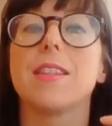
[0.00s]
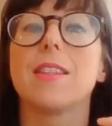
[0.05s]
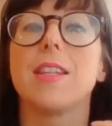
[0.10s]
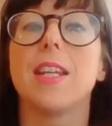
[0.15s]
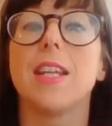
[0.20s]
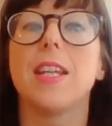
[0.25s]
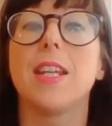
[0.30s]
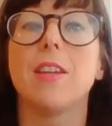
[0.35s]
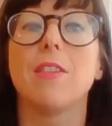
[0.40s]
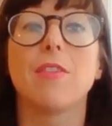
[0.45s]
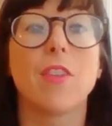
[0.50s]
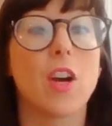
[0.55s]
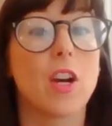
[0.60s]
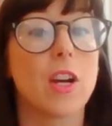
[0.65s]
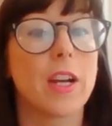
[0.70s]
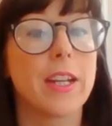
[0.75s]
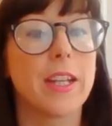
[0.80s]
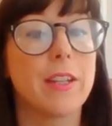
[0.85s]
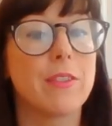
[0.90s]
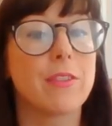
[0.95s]
the
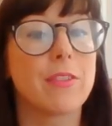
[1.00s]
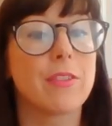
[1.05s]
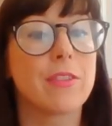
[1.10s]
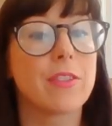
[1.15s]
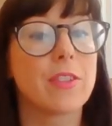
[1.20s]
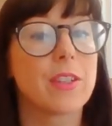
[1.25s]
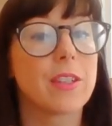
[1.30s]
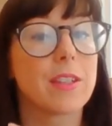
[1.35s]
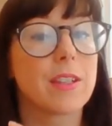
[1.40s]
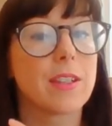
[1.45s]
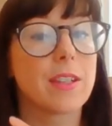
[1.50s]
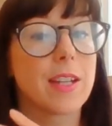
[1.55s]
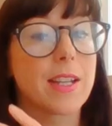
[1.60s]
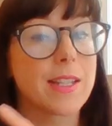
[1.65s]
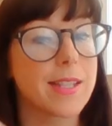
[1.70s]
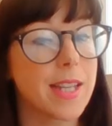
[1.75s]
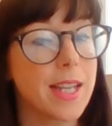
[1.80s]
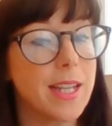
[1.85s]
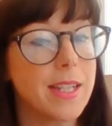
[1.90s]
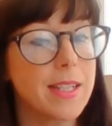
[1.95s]
5
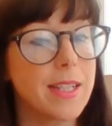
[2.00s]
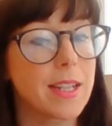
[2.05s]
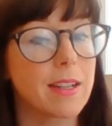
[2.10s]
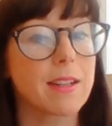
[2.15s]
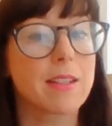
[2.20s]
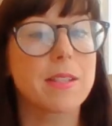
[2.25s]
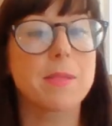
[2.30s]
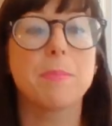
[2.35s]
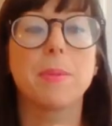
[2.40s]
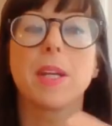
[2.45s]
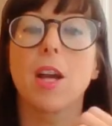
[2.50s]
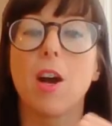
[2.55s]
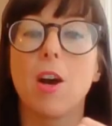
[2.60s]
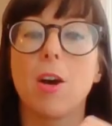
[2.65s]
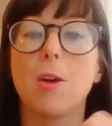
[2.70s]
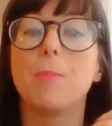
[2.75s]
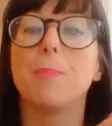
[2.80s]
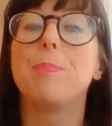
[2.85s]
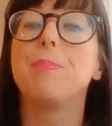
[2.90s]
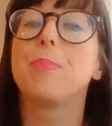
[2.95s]
ascetics
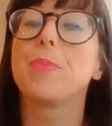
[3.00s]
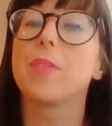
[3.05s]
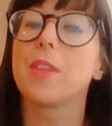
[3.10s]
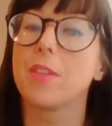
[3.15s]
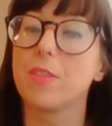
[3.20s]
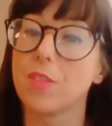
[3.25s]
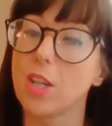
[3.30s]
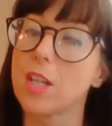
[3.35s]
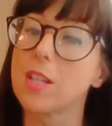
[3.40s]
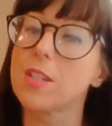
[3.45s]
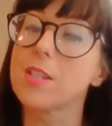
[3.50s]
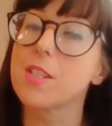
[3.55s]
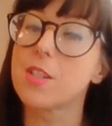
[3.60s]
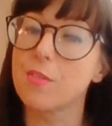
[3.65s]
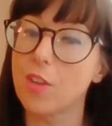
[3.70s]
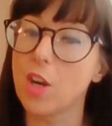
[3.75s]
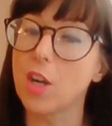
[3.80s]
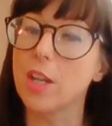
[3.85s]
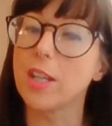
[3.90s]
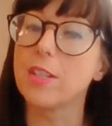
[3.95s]
become the first
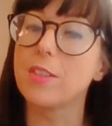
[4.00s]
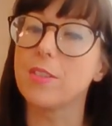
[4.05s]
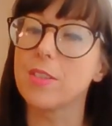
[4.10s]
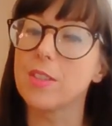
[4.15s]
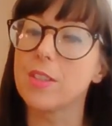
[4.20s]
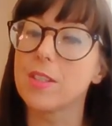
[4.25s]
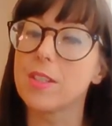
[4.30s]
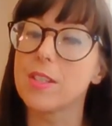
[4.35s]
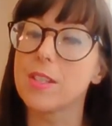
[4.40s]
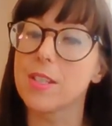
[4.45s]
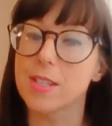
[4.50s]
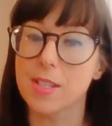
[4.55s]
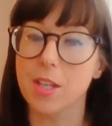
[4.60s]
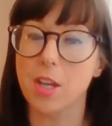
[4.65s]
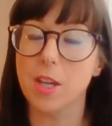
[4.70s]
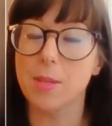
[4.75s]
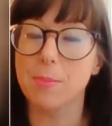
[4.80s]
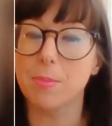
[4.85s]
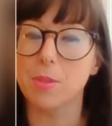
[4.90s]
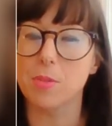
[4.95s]
5
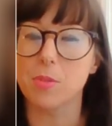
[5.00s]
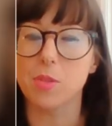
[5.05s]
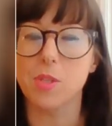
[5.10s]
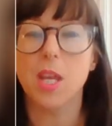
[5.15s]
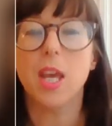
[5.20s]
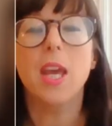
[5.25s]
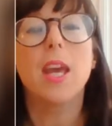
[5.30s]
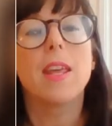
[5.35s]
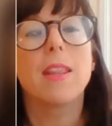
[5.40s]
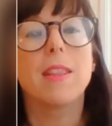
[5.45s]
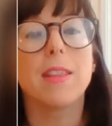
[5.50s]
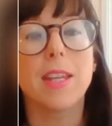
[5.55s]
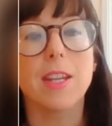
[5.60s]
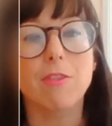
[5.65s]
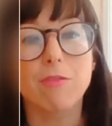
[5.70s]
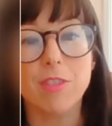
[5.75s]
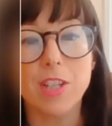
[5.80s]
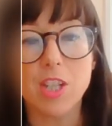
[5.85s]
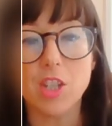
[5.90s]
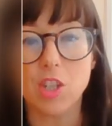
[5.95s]
disciples, the
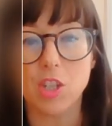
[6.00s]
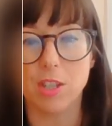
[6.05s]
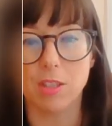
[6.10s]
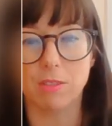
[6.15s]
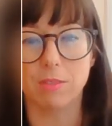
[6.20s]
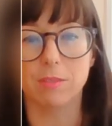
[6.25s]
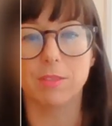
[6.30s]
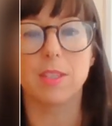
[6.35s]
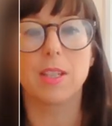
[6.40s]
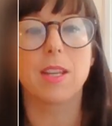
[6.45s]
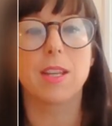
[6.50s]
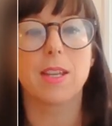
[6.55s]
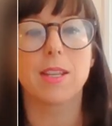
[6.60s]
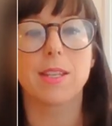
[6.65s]
original